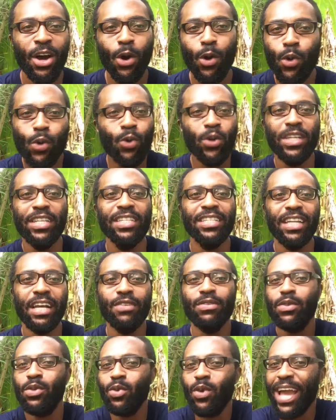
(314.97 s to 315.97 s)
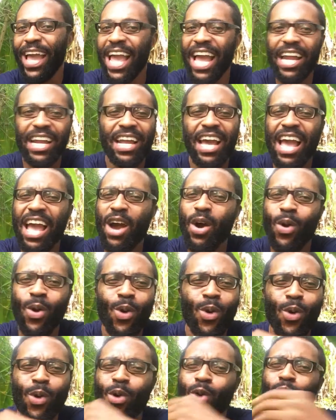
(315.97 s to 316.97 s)
who deserves to earn a
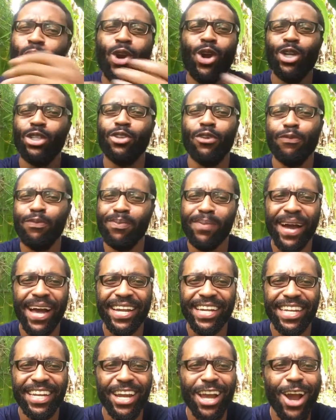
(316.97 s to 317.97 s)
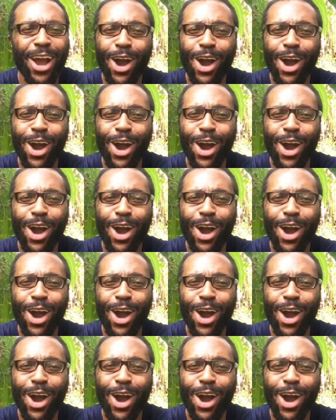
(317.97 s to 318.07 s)
whole lot of money